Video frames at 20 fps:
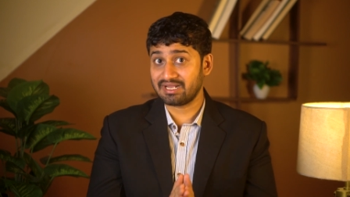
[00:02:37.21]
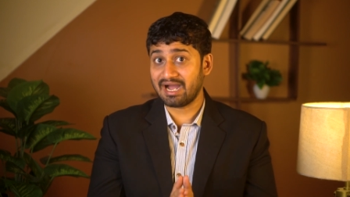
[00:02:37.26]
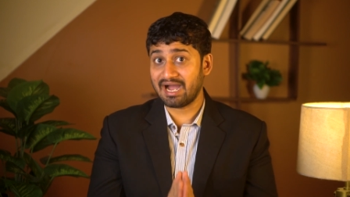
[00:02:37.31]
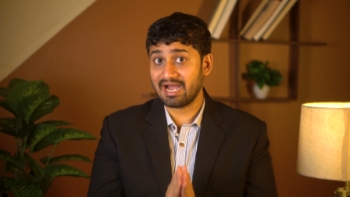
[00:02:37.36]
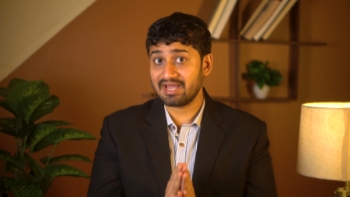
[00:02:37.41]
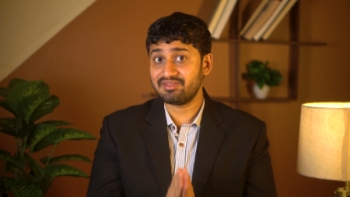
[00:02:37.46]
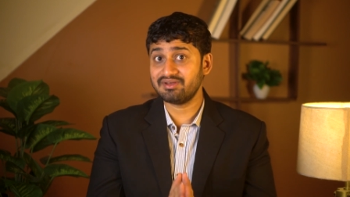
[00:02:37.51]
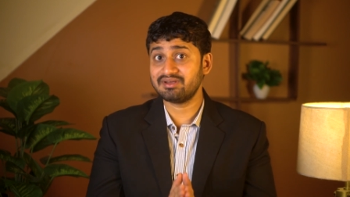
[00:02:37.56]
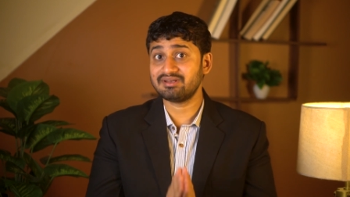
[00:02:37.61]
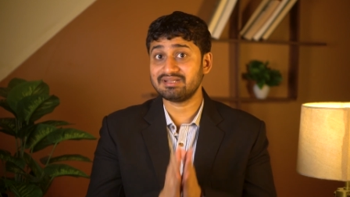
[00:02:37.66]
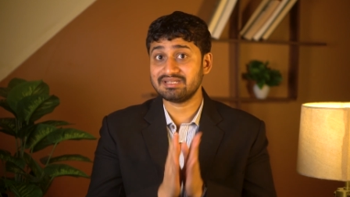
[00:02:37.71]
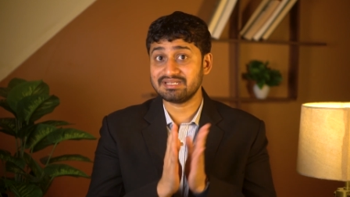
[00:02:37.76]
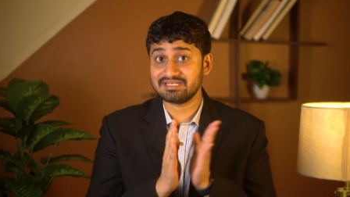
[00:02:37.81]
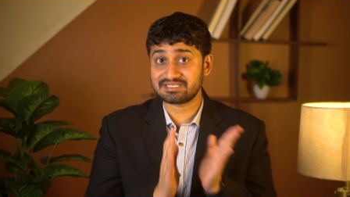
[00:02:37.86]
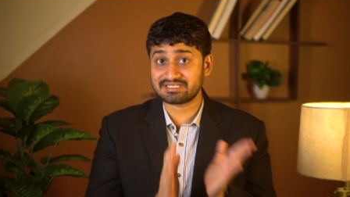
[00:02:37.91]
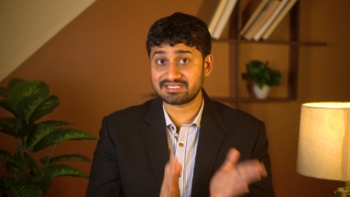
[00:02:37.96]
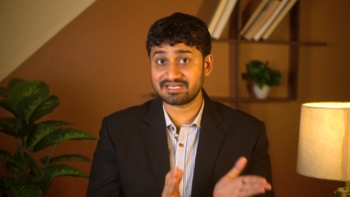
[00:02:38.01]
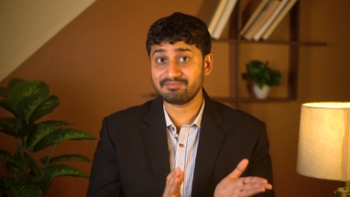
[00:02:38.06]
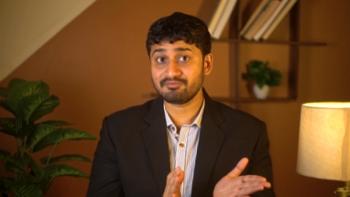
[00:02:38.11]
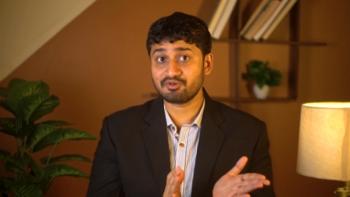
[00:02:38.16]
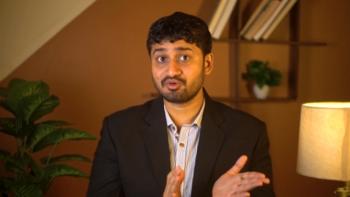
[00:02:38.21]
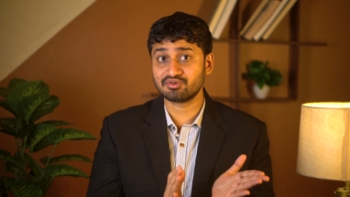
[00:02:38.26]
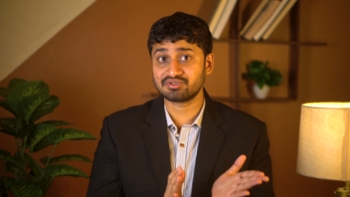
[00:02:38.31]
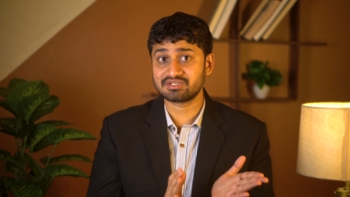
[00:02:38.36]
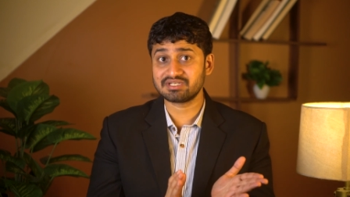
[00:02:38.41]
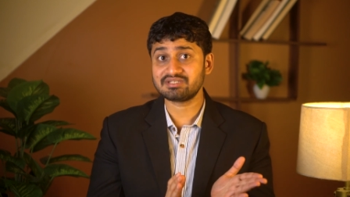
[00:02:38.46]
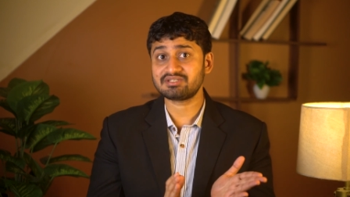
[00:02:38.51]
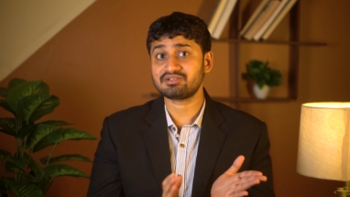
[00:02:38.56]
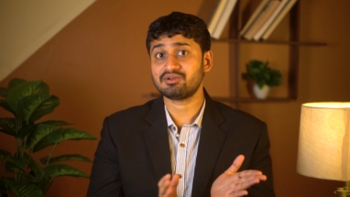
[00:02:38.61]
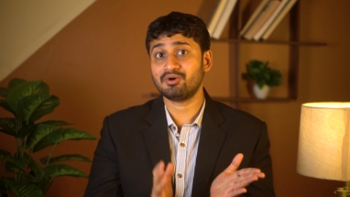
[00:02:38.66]
either STEM
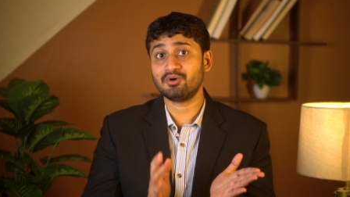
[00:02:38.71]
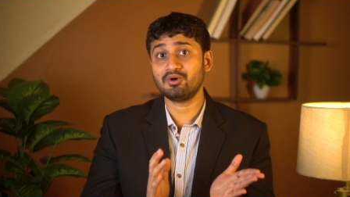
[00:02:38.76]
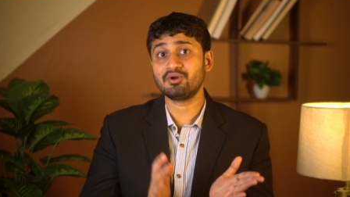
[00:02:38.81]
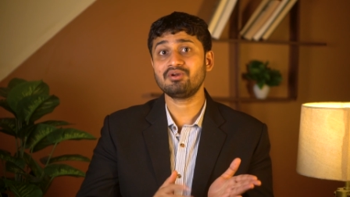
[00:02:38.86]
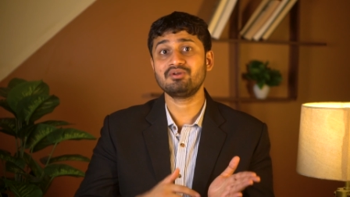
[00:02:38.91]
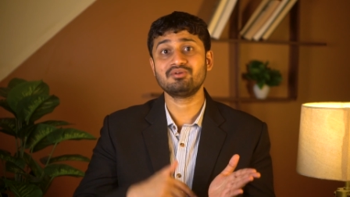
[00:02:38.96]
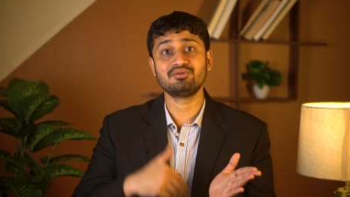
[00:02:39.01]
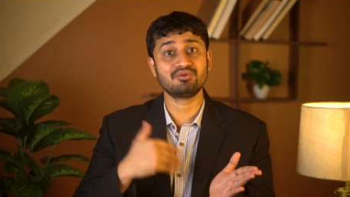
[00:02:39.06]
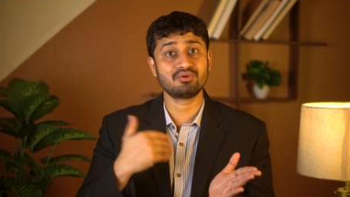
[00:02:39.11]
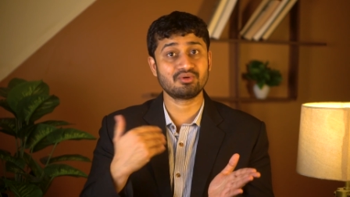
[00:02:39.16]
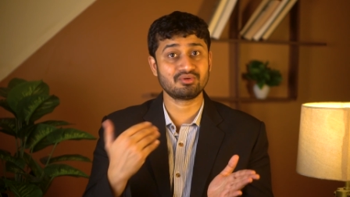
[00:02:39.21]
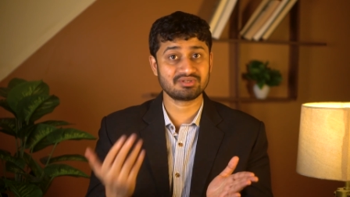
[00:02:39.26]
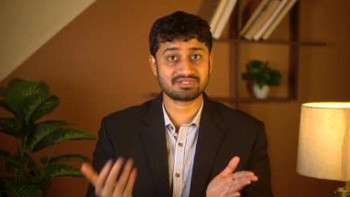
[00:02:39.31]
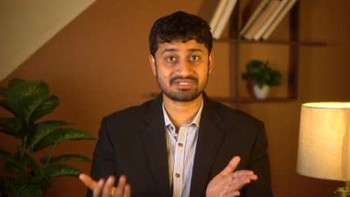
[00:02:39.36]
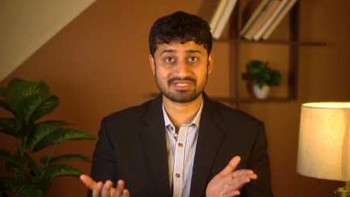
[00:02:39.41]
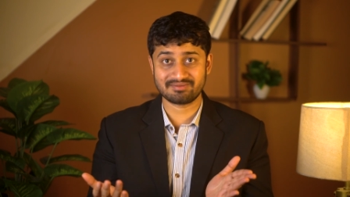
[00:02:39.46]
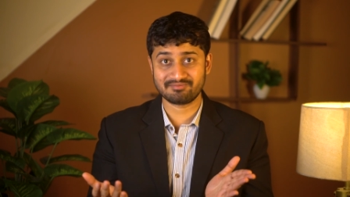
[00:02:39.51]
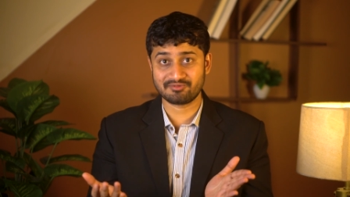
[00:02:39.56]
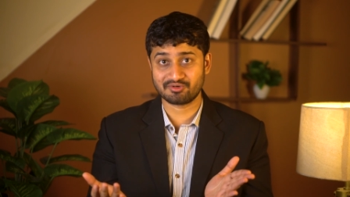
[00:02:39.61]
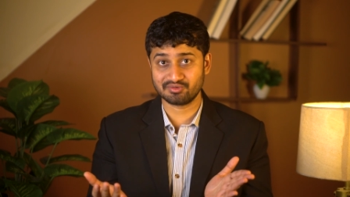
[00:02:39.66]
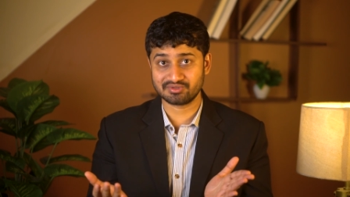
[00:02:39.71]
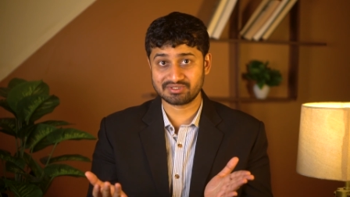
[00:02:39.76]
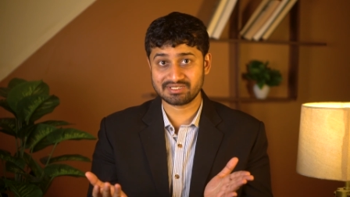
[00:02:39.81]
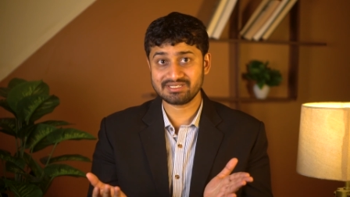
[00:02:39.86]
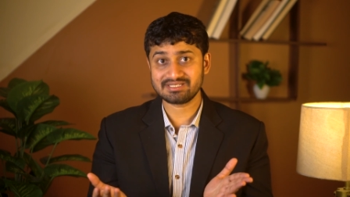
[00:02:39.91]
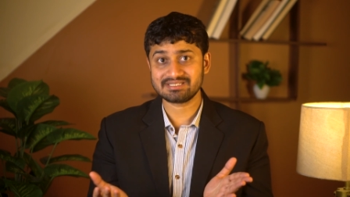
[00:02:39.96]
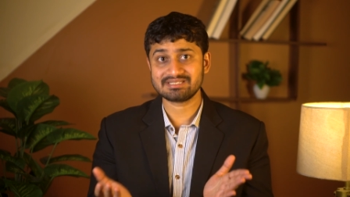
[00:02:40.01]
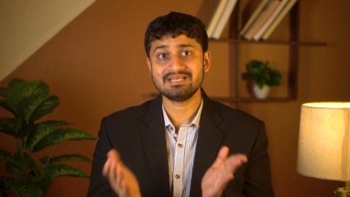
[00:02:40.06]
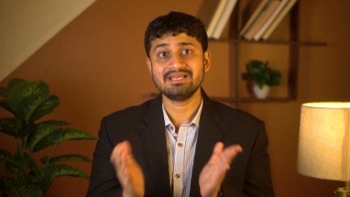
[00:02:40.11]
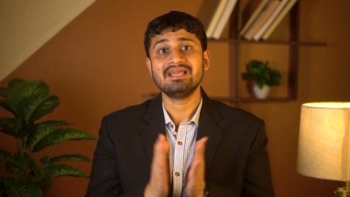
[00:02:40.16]
courses or non-STEM
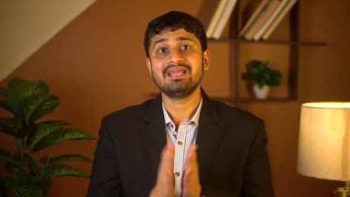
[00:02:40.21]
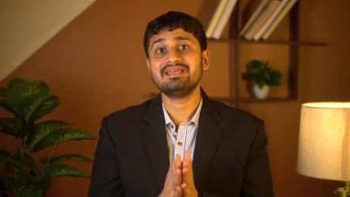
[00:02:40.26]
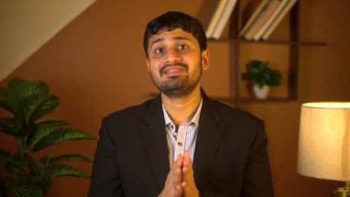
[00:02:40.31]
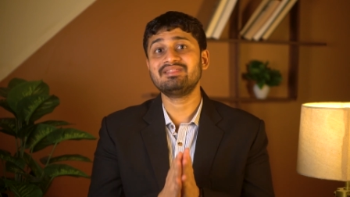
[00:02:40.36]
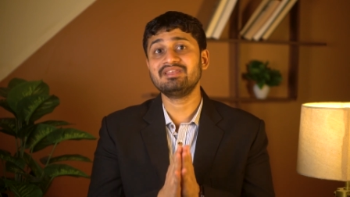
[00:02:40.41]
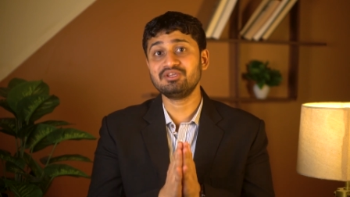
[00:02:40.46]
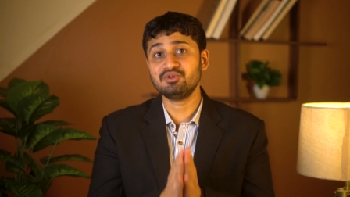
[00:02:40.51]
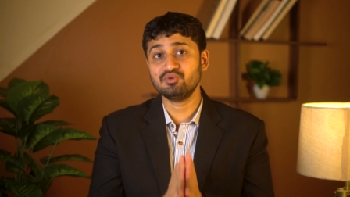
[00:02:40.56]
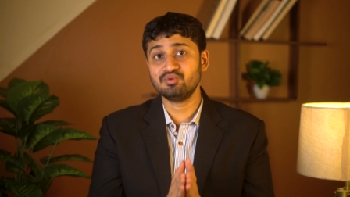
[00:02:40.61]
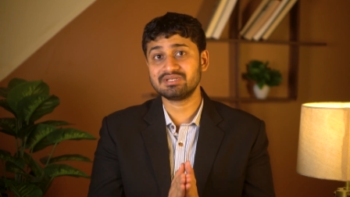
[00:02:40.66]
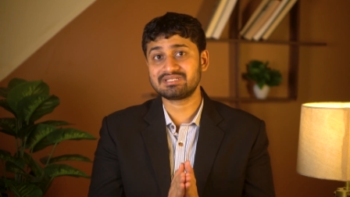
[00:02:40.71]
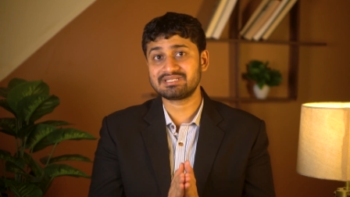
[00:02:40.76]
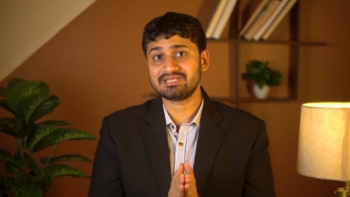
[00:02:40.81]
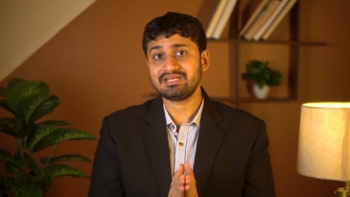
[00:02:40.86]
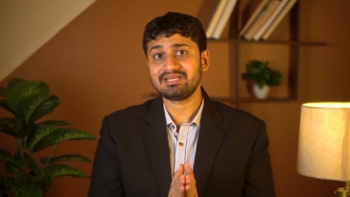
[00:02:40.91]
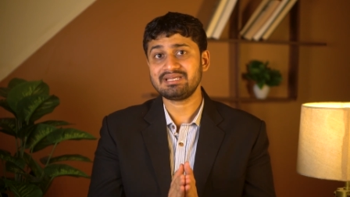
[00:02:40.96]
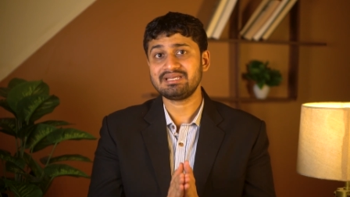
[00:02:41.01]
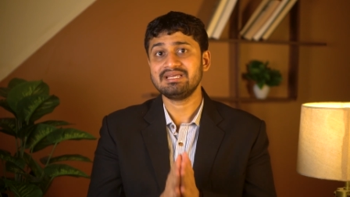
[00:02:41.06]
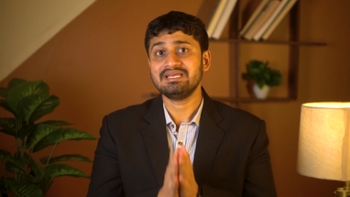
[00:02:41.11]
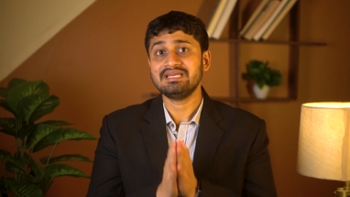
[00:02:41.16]
courses in the USA,